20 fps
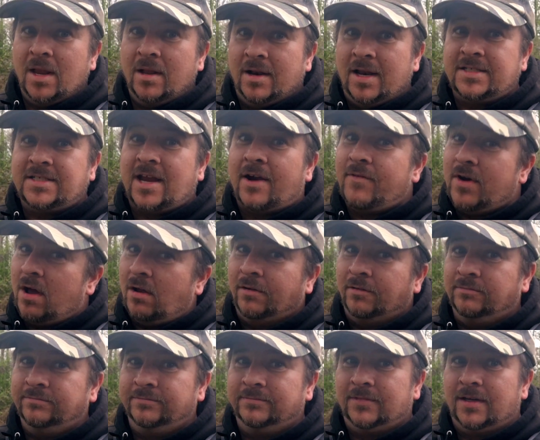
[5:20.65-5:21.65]
Let's carry on.
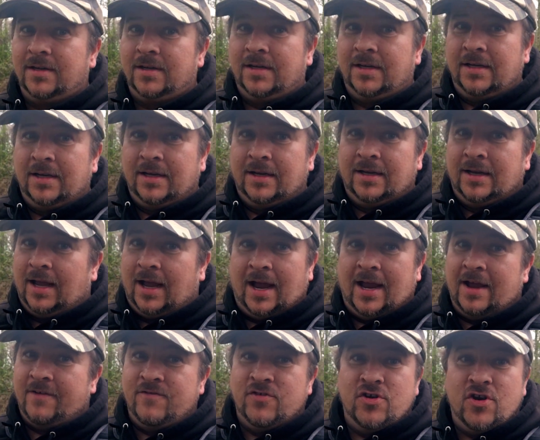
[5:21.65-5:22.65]
I
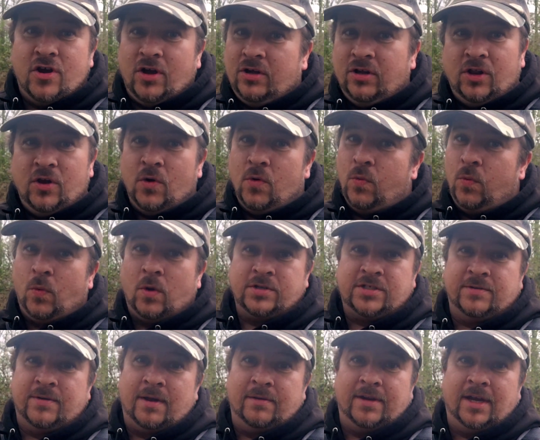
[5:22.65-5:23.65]
have no clue
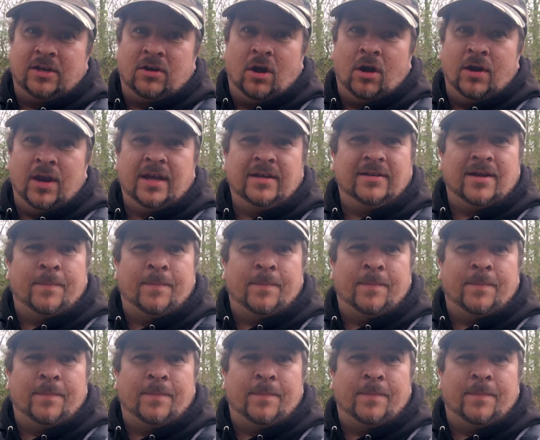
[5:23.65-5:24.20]
what's around that corner,